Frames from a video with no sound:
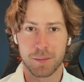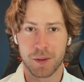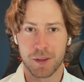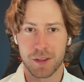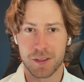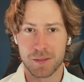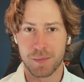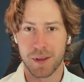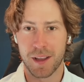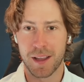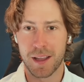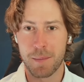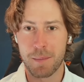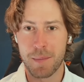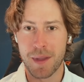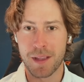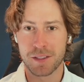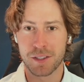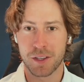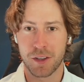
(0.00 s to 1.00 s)
because my
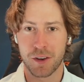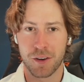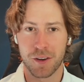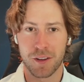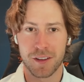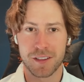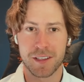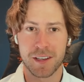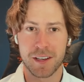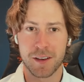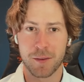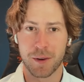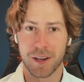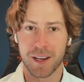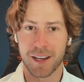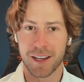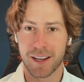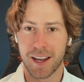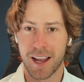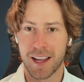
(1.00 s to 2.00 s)
immense curiosity to
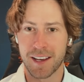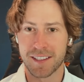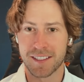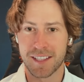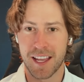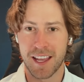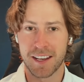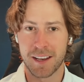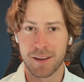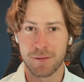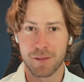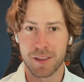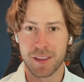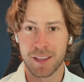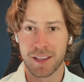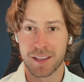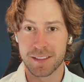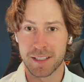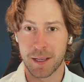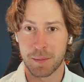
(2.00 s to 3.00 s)
wanting to understand
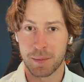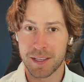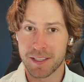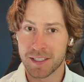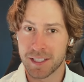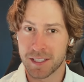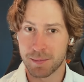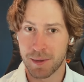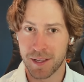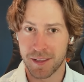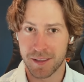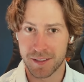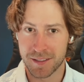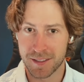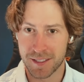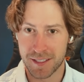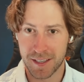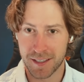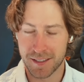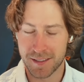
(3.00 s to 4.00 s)
everything is like, please explain
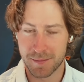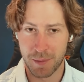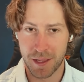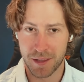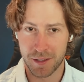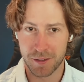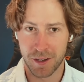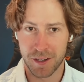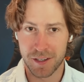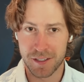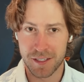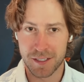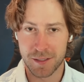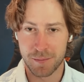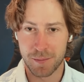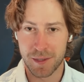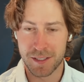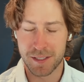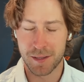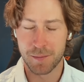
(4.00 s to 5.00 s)
this methodology
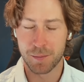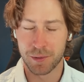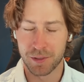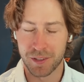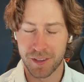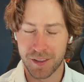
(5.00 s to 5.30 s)
to me in simple.